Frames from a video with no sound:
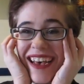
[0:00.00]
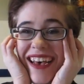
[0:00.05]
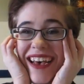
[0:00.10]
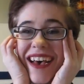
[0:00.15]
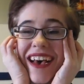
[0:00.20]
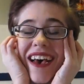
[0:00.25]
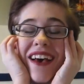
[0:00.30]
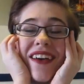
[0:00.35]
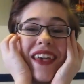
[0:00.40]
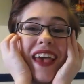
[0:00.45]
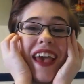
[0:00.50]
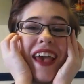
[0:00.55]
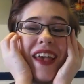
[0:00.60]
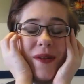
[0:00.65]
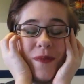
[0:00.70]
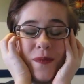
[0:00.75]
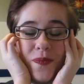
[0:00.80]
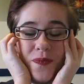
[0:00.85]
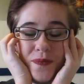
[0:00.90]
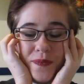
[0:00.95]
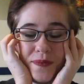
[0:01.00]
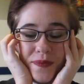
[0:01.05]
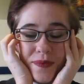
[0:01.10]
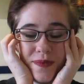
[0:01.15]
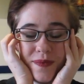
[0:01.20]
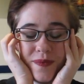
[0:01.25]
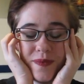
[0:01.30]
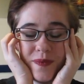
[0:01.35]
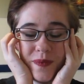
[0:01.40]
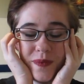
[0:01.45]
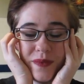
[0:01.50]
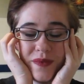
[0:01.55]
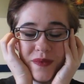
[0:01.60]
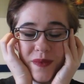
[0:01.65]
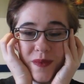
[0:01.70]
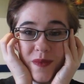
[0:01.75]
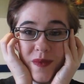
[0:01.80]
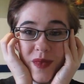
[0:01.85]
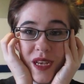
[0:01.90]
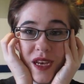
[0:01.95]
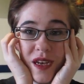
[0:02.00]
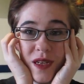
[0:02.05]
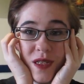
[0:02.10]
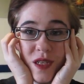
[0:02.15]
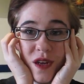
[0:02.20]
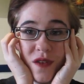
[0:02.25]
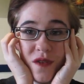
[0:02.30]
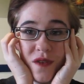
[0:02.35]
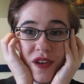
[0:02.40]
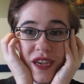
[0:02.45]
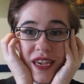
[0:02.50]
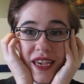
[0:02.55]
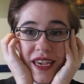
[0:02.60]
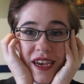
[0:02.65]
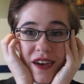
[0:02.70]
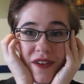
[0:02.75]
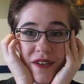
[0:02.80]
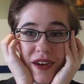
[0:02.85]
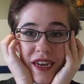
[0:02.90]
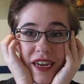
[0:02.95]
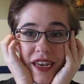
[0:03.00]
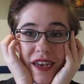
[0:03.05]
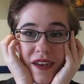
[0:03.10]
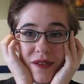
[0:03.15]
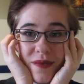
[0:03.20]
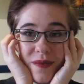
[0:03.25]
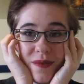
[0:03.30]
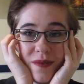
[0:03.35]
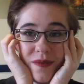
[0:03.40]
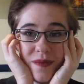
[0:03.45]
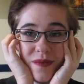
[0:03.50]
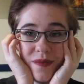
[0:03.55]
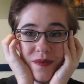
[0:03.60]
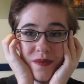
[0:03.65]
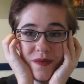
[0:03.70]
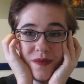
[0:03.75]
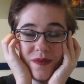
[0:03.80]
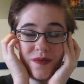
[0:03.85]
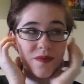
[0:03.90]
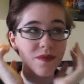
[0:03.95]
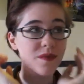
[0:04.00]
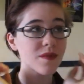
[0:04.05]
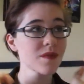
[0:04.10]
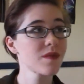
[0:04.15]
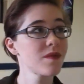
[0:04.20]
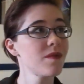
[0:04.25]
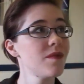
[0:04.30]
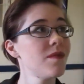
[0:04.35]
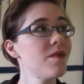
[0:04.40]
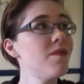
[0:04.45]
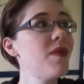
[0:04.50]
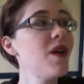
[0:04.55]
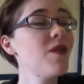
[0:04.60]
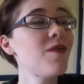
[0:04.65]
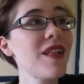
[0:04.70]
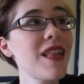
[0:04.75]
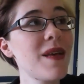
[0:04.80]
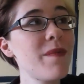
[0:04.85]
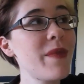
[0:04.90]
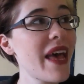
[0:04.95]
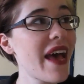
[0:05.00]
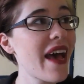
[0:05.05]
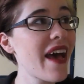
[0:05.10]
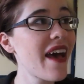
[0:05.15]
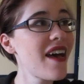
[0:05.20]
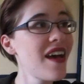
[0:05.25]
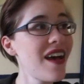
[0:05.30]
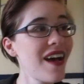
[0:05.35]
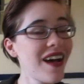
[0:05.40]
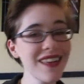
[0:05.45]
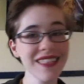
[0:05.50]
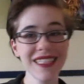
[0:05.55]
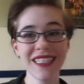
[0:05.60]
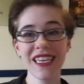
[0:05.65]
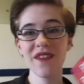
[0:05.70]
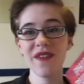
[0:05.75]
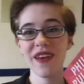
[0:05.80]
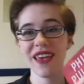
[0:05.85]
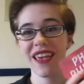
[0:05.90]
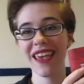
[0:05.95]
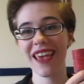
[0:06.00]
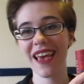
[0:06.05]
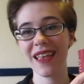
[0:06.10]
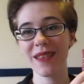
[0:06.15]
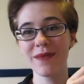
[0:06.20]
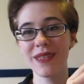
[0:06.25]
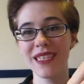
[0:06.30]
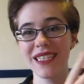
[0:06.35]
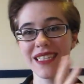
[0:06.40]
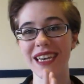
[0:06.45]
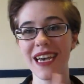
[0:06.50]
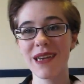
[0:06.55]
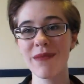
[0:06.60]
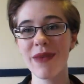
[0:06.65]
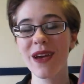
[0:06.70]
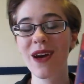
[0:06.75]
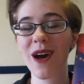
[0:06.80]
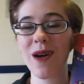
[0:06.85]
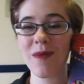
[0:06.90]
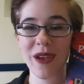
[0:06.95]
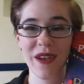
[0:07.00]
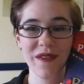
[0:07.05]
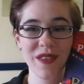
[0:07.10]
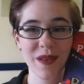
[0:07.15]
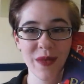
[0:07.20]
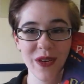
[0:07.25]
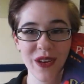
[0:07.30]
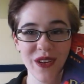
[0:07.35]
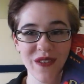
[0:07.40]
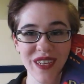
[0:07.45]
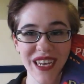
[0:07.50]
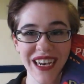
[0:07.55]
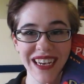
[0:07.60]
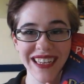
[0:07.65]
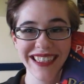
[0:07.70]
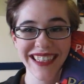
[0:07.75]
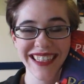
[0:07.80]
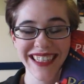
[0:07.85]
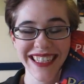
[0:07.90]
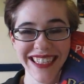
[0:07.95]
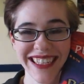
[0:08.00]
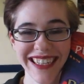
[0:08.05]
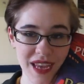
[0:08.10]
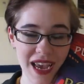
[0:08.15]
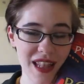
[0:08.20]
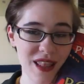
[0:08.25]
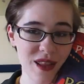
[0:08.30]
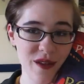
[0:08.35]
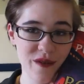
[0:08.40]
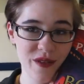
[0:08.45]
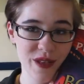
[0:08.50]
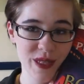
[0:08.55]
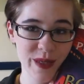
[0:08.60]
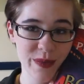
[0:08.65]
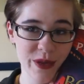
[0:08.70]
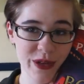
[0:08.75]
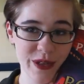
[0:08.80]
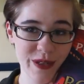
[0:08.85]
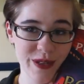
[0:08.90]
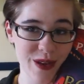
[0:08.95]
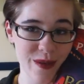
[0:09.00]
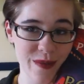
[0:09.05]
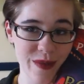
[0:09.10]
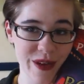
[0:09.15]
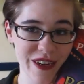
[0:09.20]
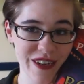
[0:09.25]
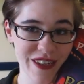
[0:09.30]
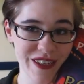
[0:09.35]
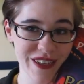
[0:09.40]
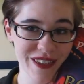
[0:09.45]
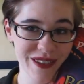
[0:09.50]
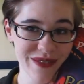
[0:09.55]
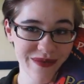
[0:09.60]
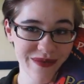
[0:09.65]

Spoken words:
Okay, I'll stop freaking out right now. But while I'm there, I'll see if I can get them to sign my copy of the Book of Dust. I love this book so much.